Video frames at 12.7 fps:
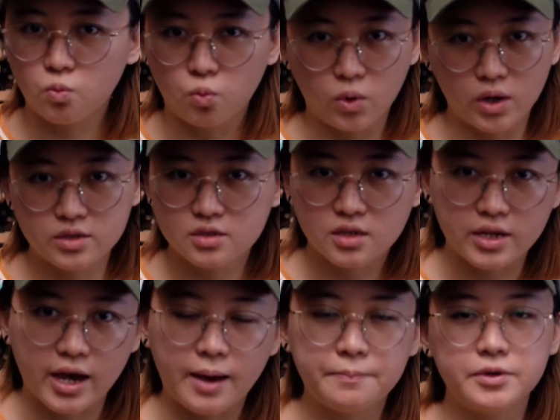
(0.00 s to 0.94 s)
what's gonna
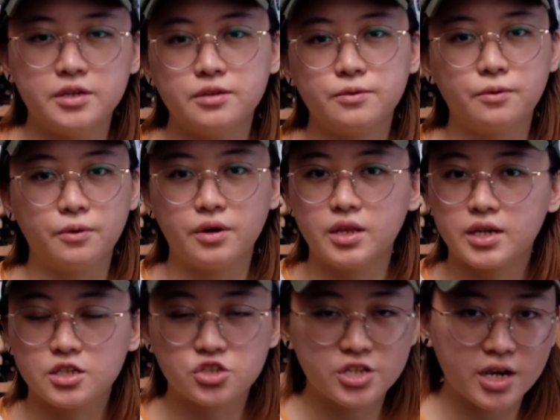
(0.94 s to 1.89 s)
happen, or like
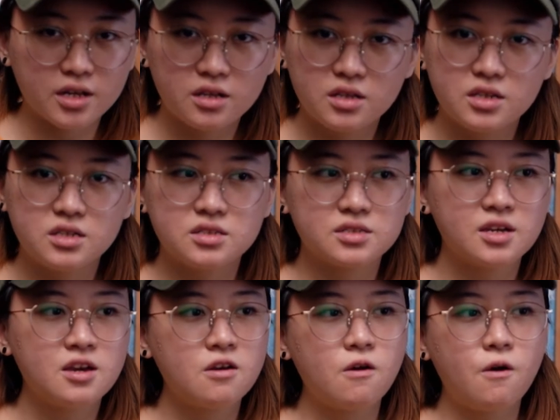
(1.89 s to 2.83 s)
a checklist,
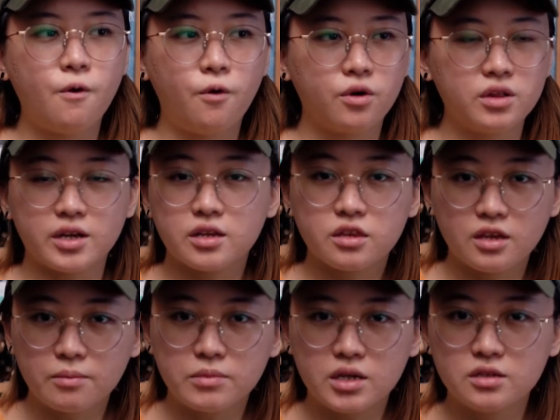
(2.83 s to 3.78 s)
or like
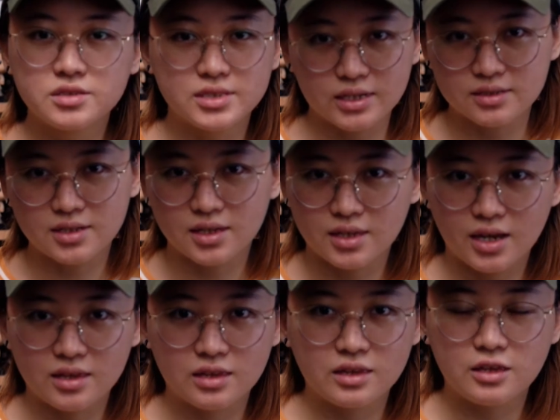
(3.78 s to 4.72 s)
thumbnails, things like
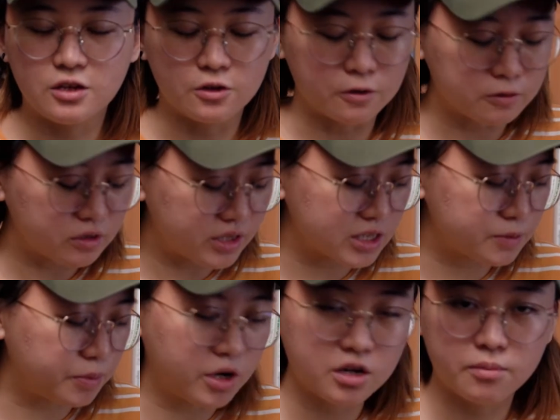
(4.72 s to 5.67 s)
that. You know, that's
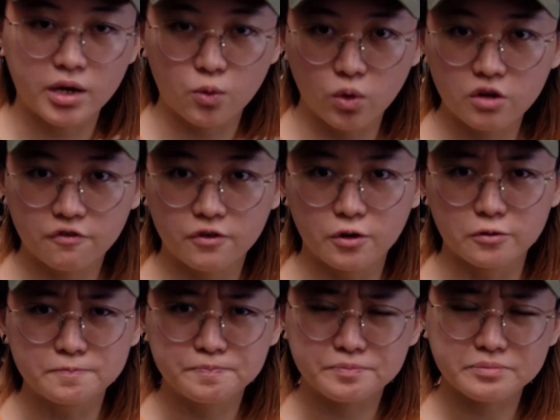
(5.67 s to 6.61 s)
part of my
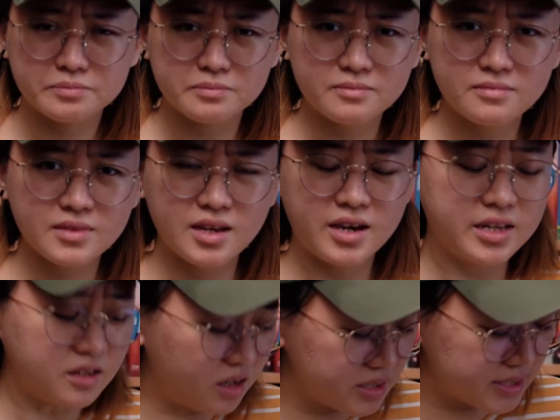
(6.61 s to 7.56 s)
workflow.
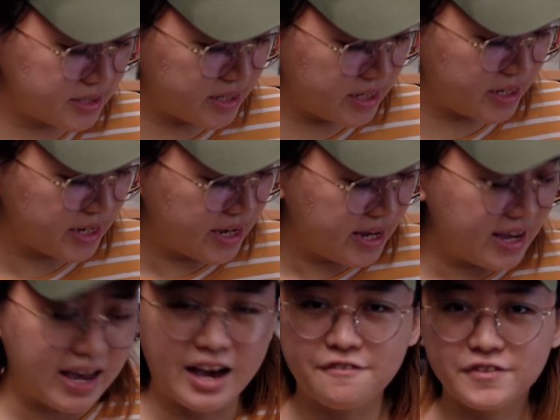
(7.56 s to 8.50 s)
And honestly,
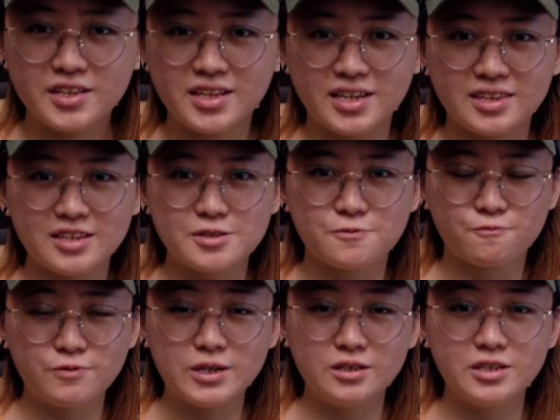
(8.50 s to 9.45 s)
I feel like this
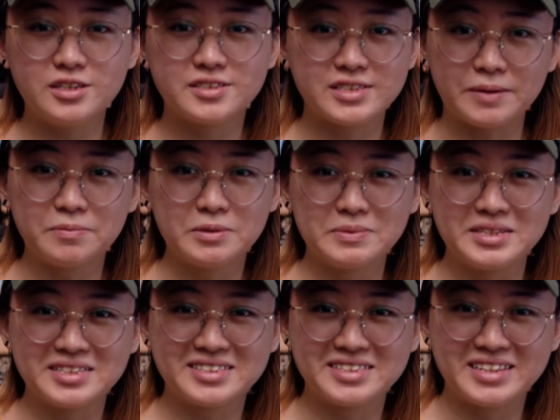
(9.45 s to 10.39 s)
really
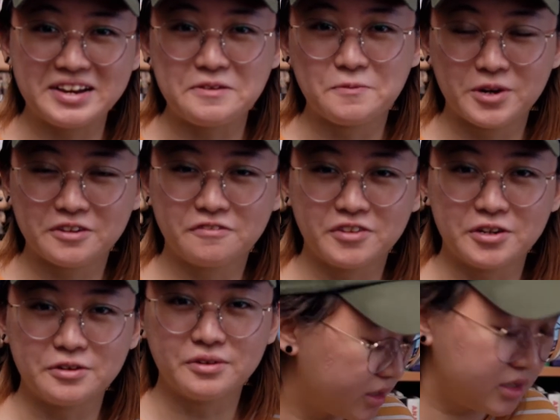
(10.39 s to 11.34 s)
supplements that
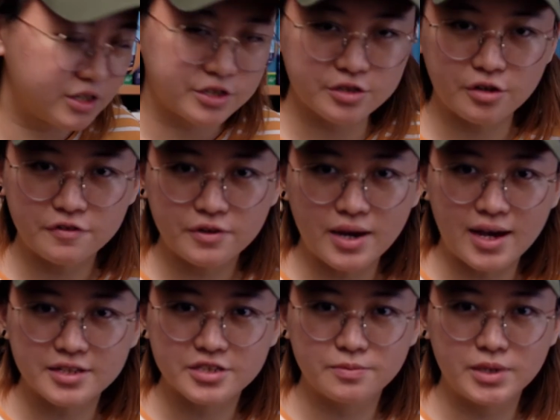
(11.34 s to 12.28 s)
workflow. So if you
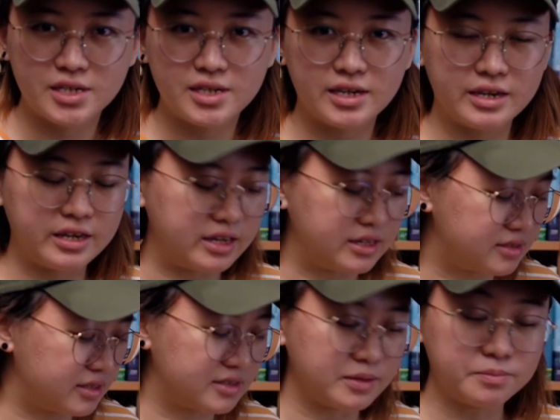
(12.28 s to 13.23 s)
ask me, is
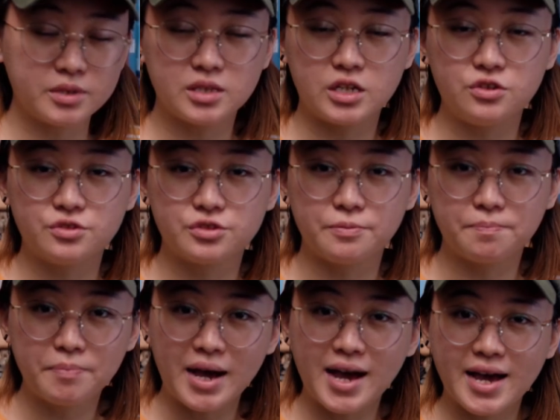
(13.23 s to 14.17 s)
this something that you should
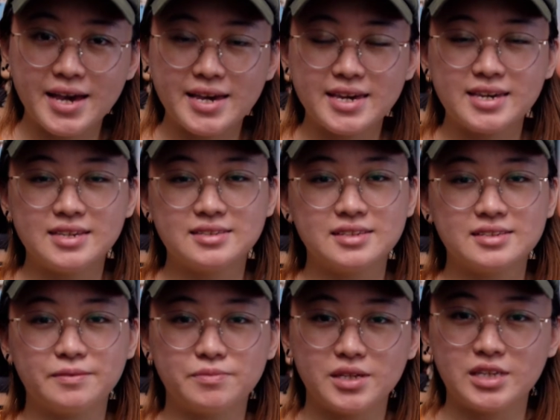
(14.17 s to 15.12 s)
buy? Is this
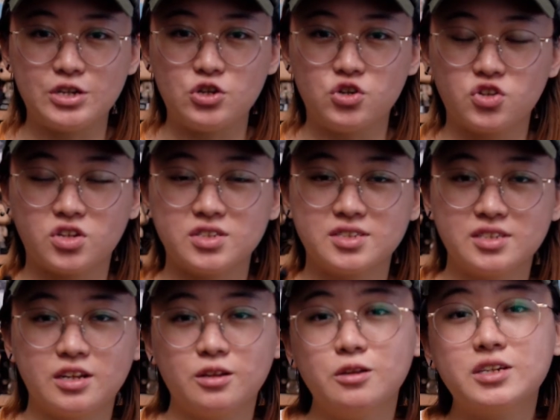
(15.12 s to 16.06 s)
something that you should
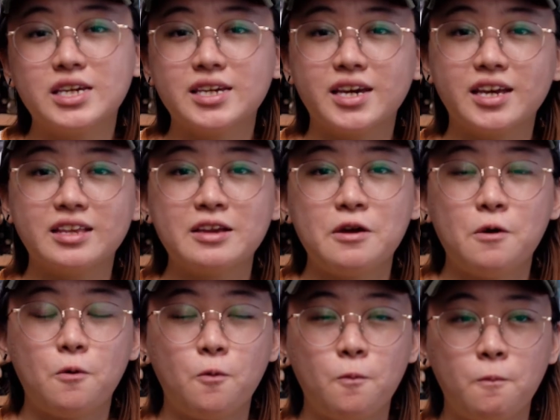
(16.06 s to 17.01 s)
consider looking at?
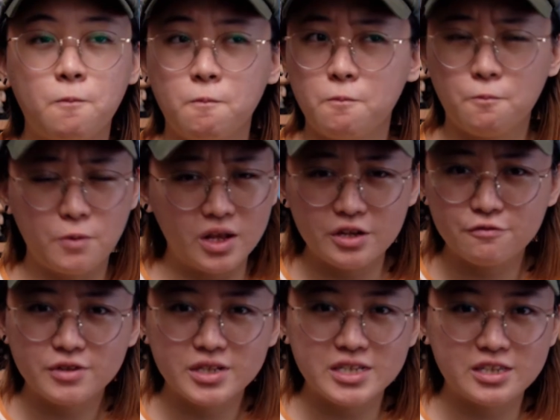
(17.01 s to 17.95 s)
Well, it
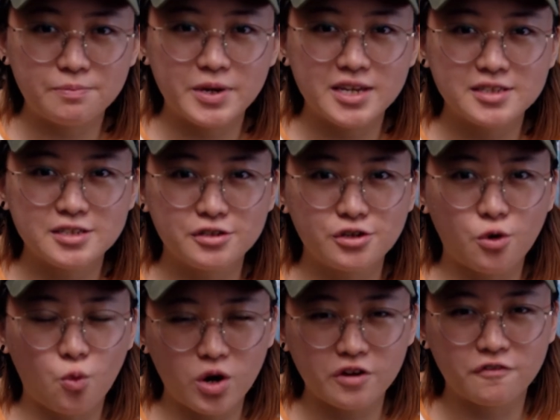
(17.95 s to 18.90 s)
really depends on your
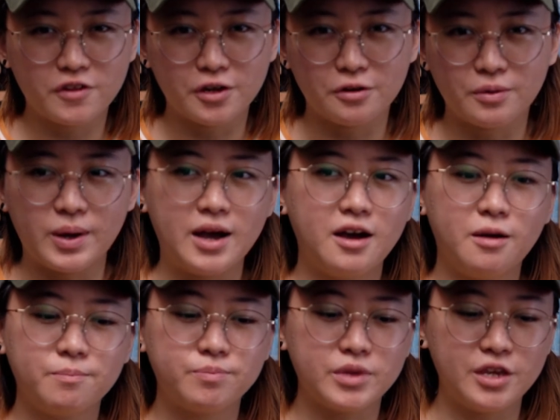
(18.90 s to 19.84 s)
workflow.
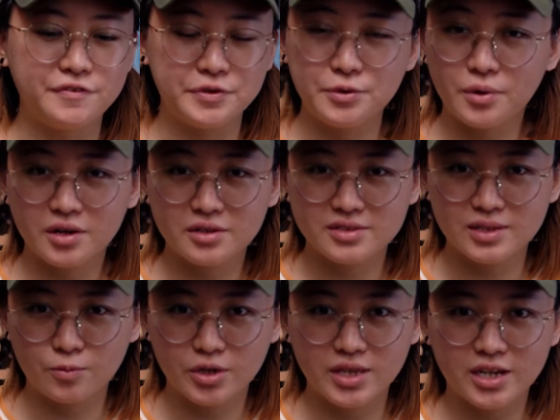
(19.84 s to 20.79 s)
If you are
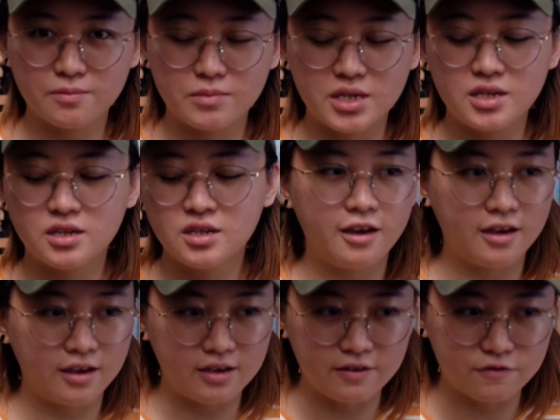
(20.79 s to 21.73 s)
someone like me,
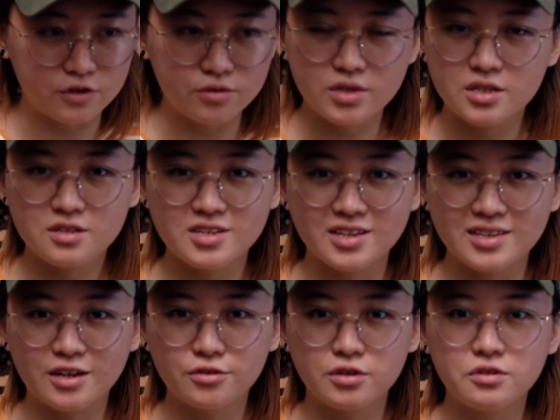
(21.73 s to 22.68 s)
if you need to take
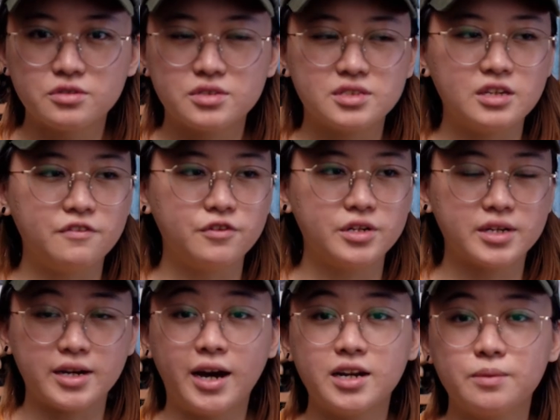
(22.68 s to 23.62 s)
down notes, if you're the
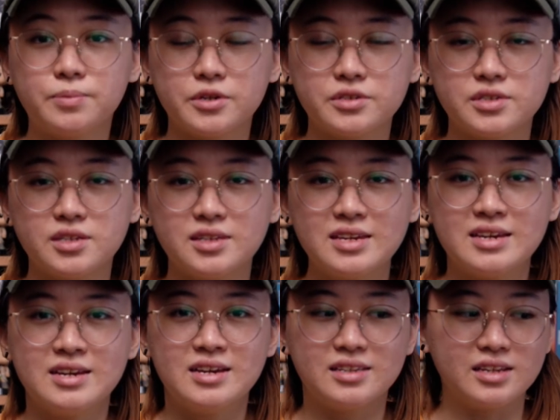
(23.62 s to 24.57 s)
kind of person
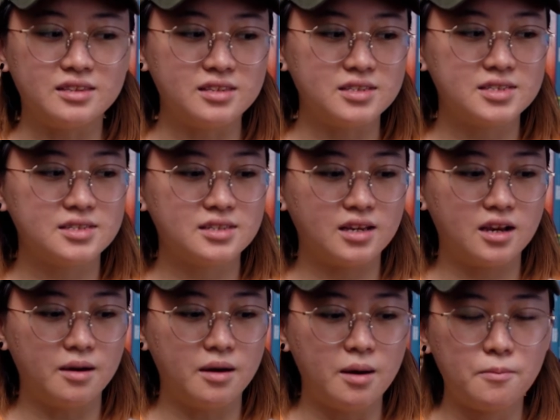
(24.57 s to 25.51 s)
that needs
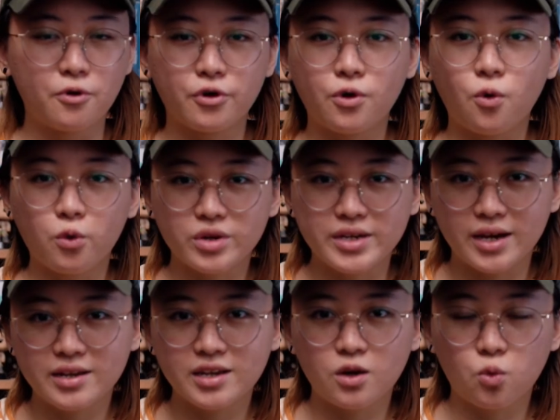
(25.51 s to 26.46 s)
a more
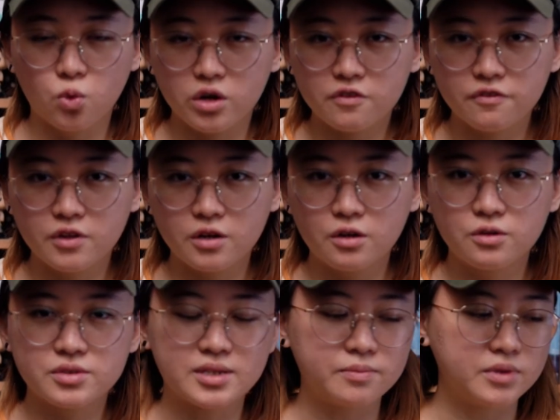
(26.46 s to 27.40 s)
organic
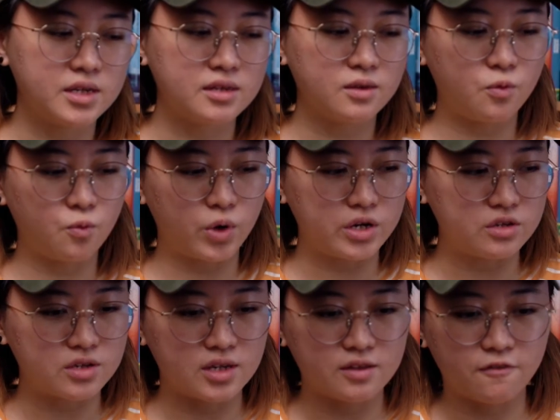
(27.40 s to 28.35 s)
workflow, something where you
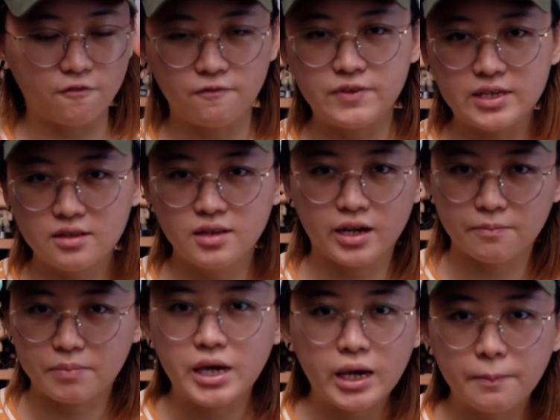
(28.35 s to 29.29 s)
can feel like
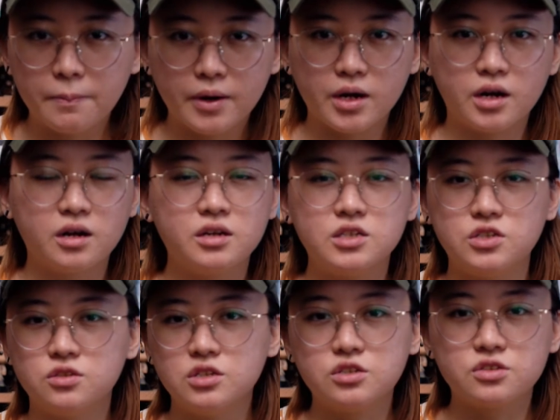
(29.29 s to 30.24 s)
paper,
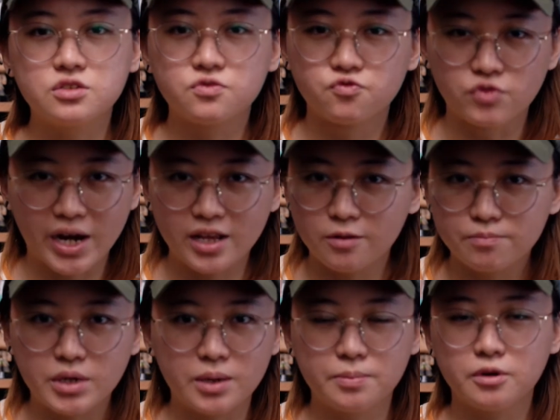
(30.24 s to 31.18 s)
you need to write on
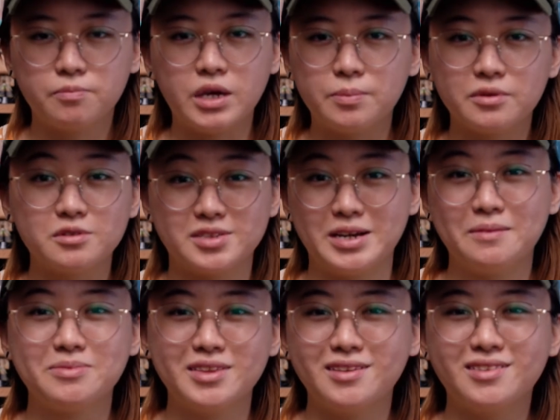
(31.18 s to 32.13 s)
paper. Paper is
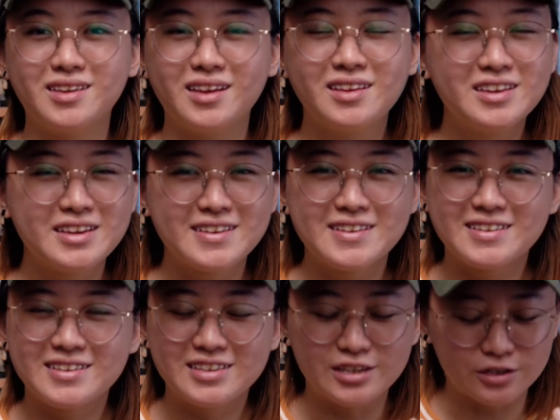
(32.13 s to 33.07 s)
something that,
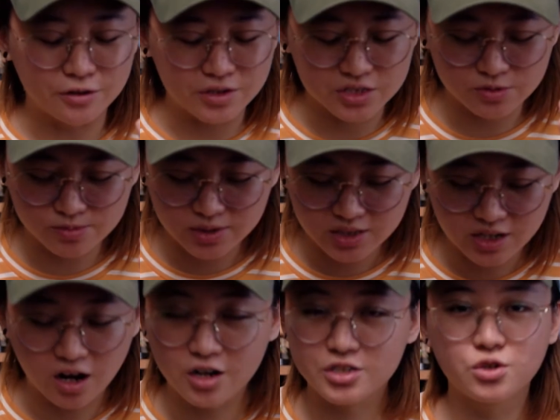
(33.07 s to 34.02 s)
you know, it's really
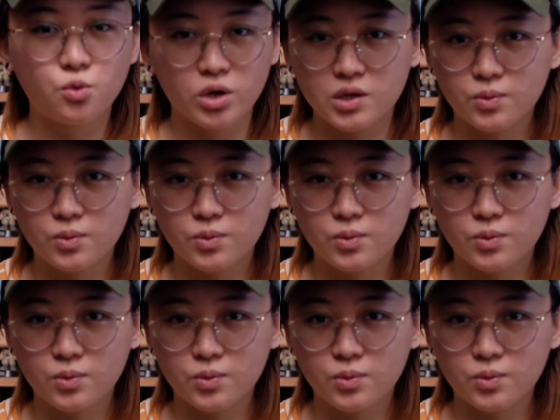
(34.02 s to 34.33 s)
hard to work